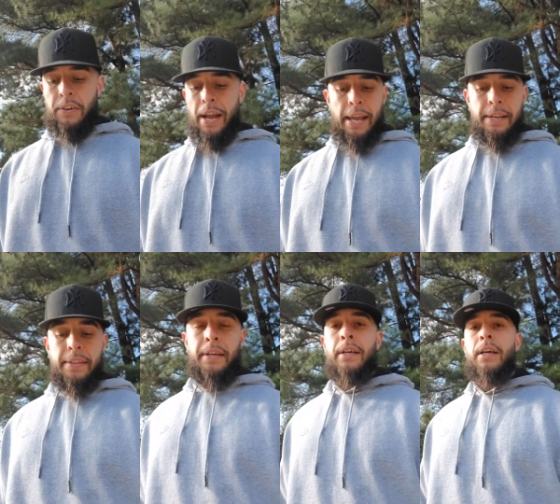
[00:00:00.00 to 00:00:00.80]
or
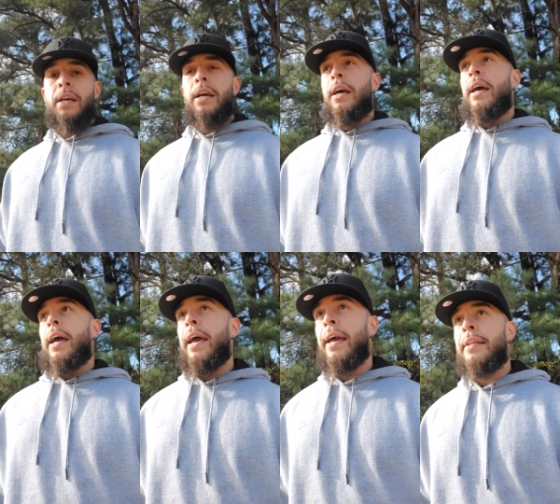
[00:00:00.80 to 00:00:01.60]
anything,
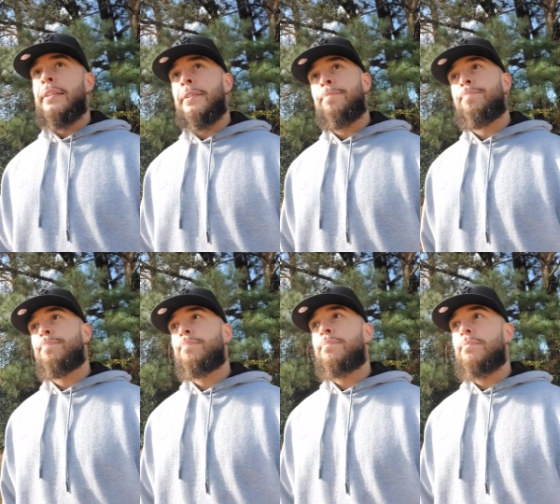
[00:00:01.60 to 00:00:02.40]
and
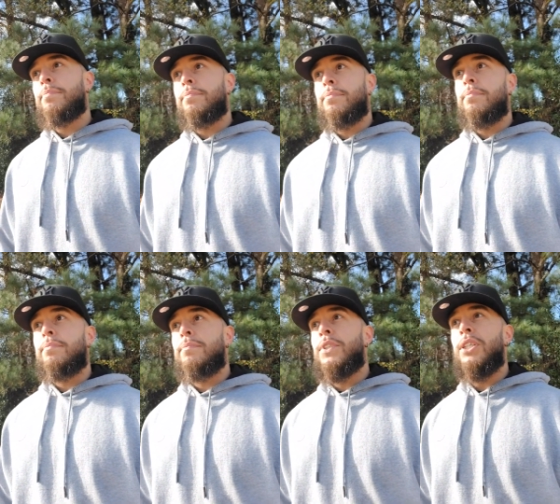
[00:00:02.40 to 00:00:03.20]

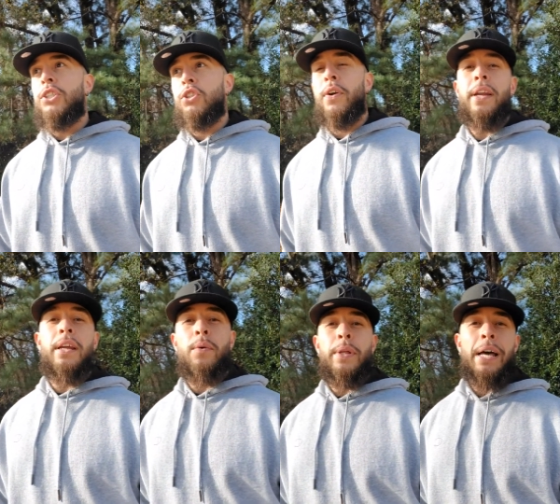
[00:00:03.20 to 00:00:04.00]
just
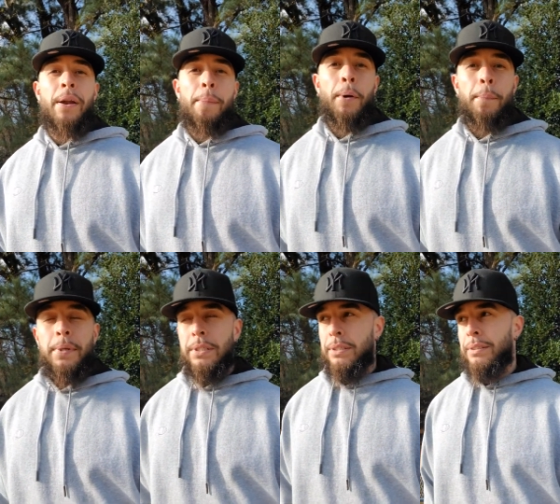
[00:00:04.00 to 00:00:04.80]
training without a
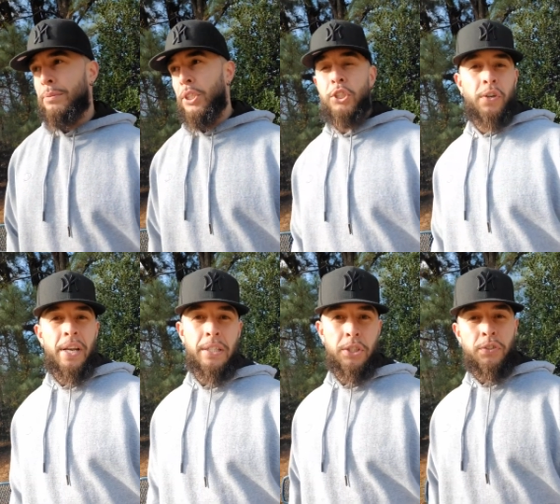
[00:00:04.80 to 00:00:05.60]
purpose. Just
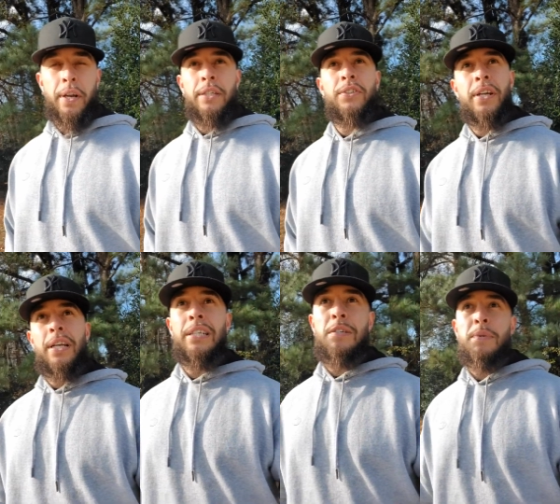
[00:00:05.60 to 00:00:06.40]
training to training
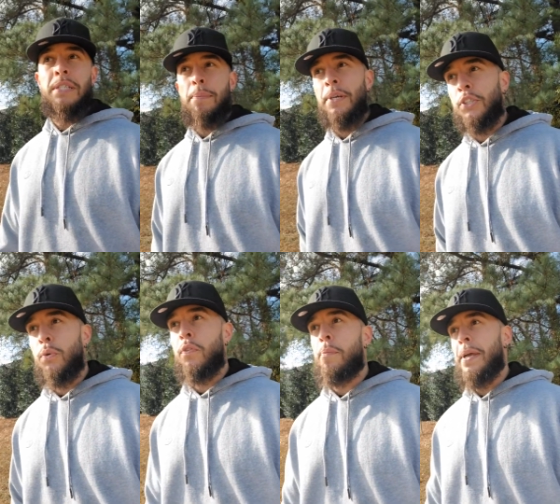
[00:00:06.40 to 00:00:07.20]
because it was
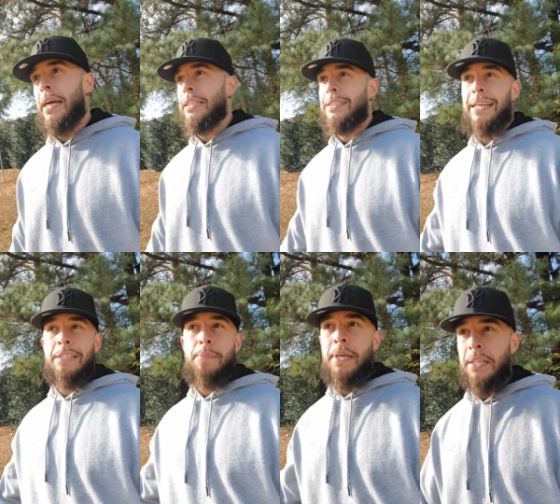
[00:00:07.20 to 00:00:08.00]
habitual for me. I just like
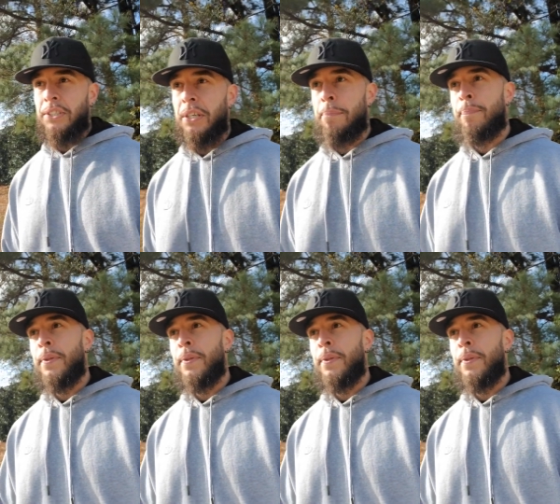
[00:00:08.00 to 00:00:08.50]
to be in the gym,